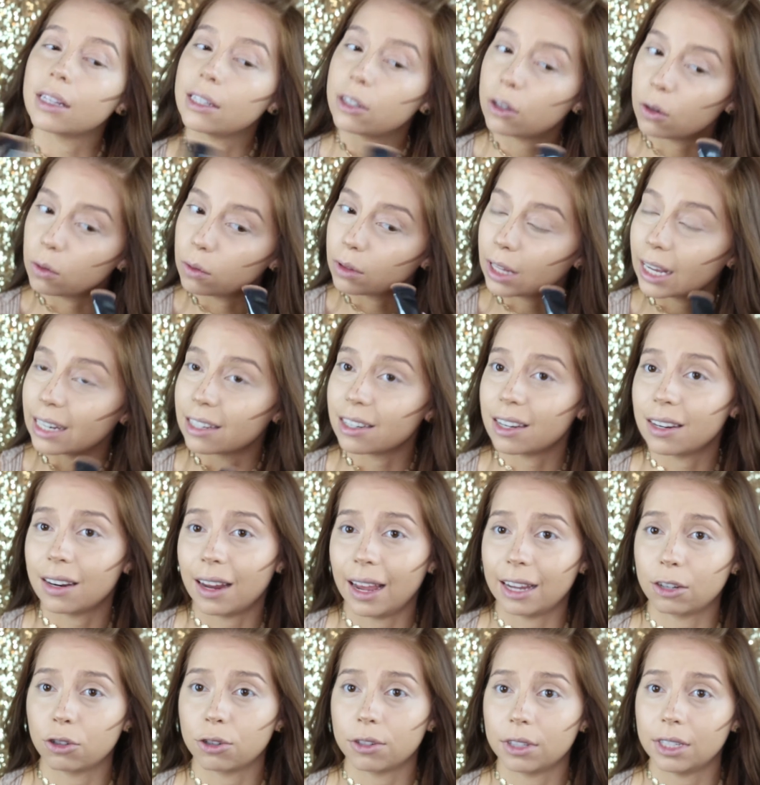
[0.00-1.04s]
I don't like to
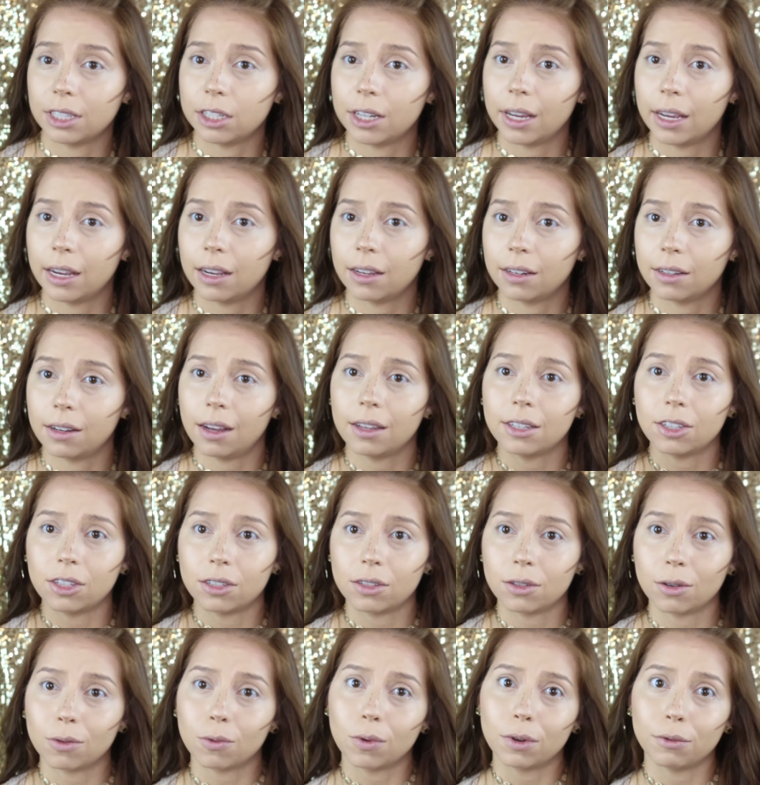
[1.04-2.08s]
naturally tan. I
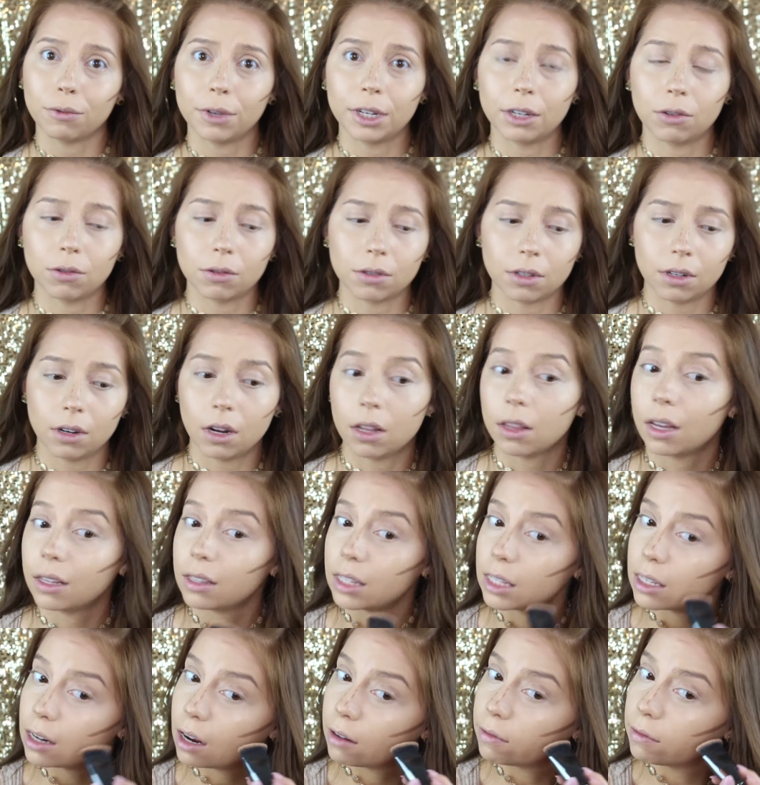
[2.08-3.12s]
just don't want wrinkles and all that
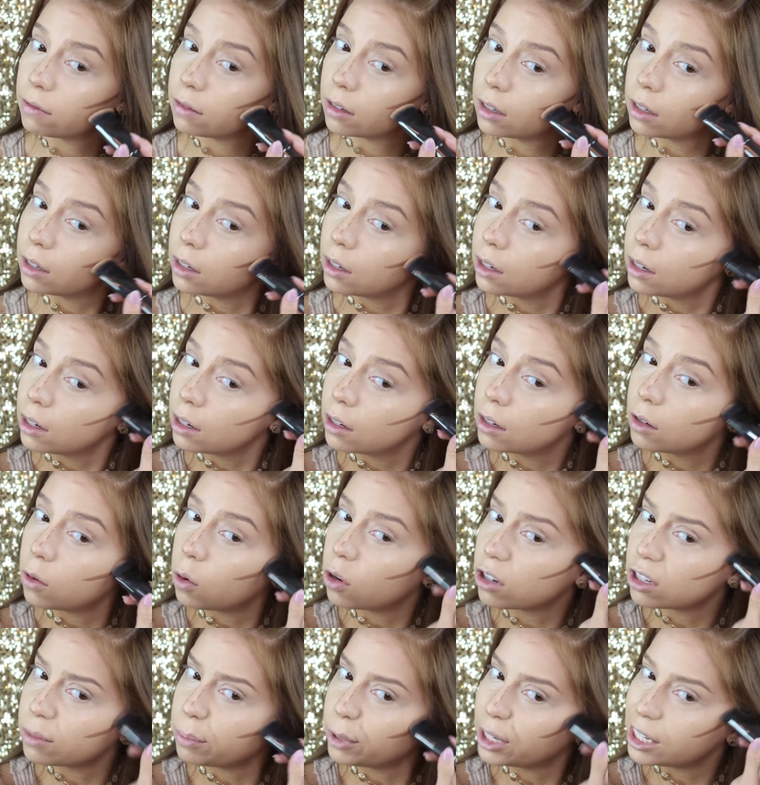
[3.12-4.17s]
stuff.
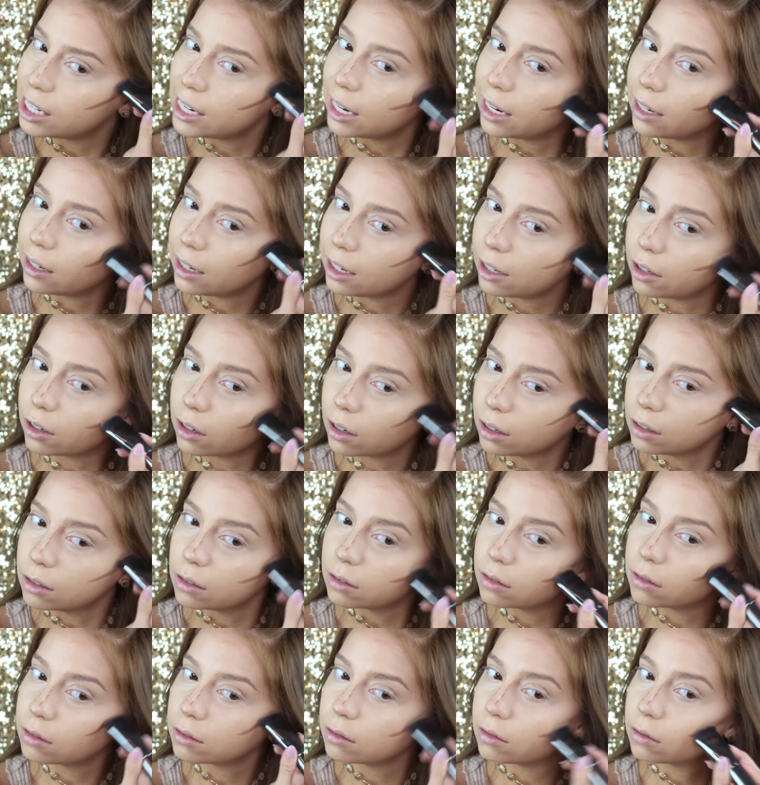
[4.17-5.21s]
Or spray tan either.
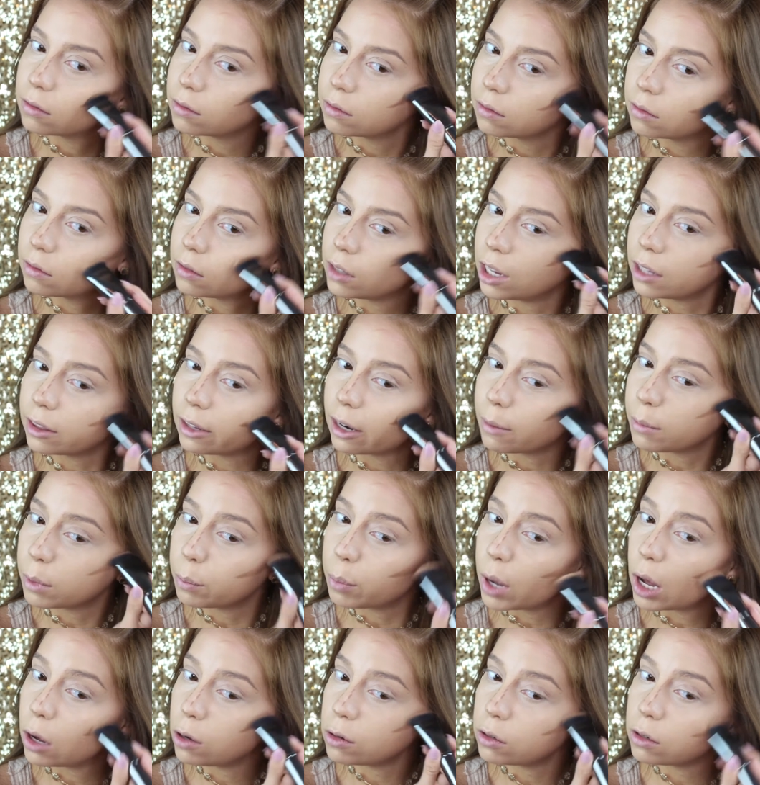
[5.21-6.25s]
Not that I'm
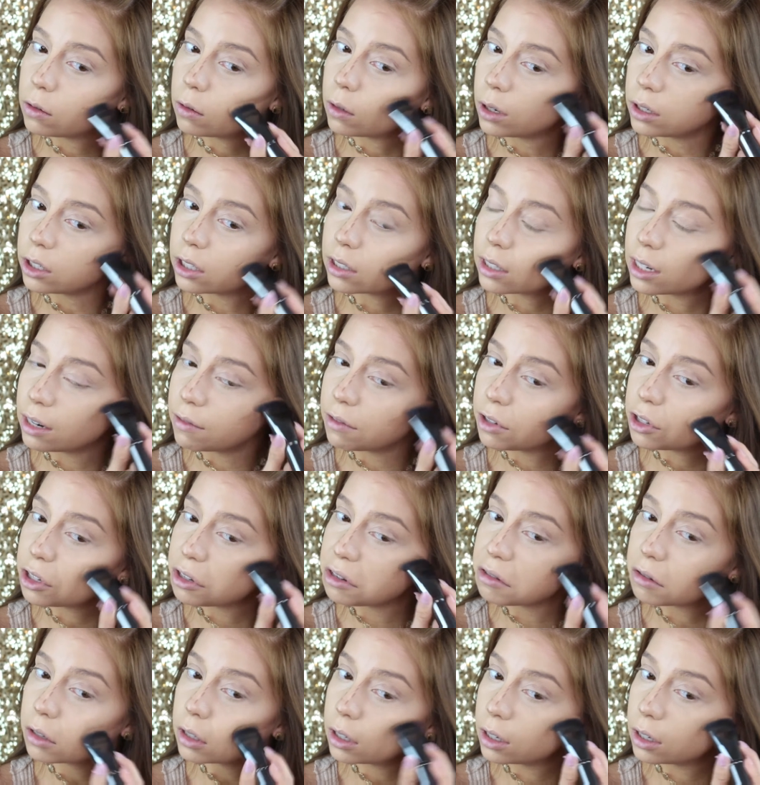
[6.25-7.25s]
opposed to it, just never do.